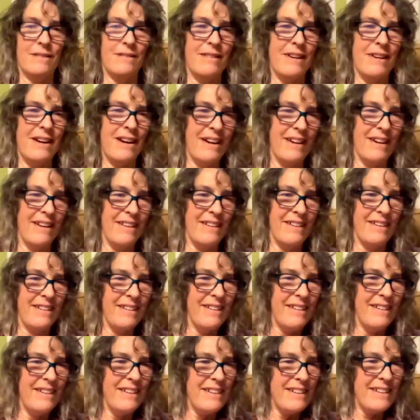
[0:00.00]
great. Yeah.
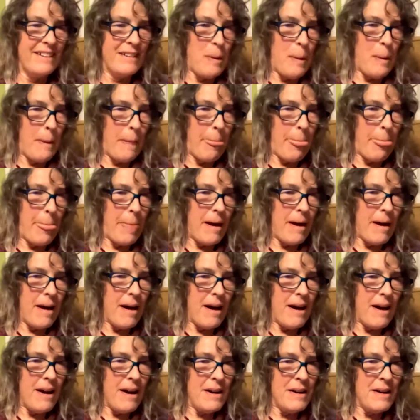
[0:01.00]
Mm-hmm.
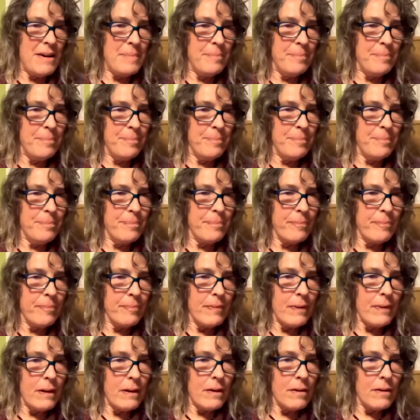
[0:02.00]
Um,
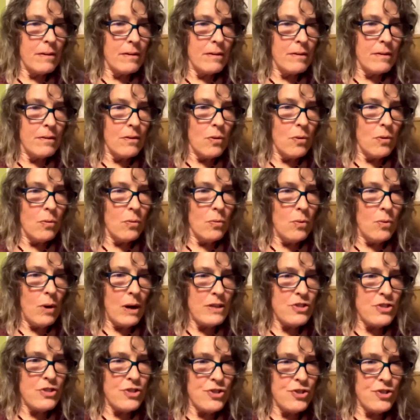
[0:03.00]

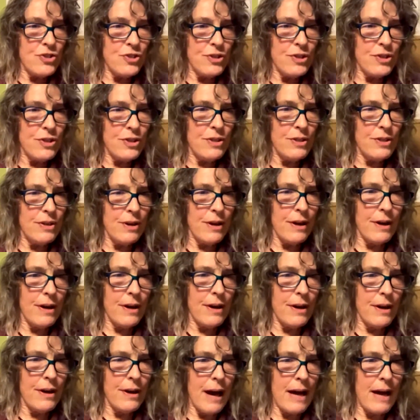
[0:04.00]
what should
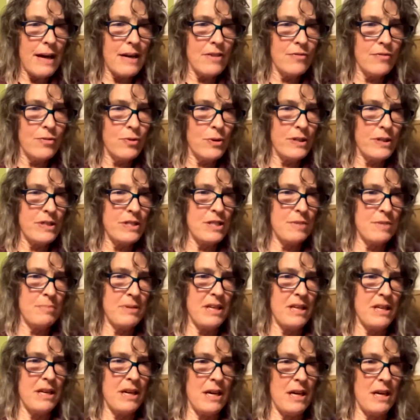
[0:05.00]
uh, I avoid to
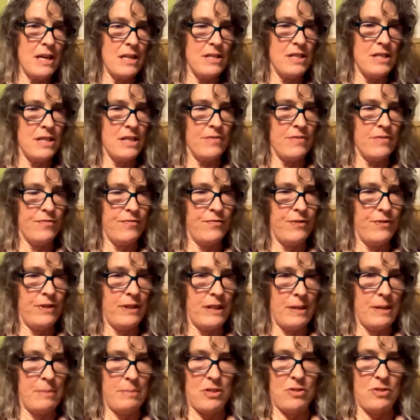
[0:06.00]
be anti
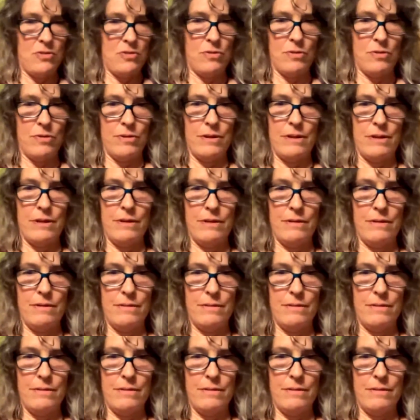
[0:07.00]
inflammatory?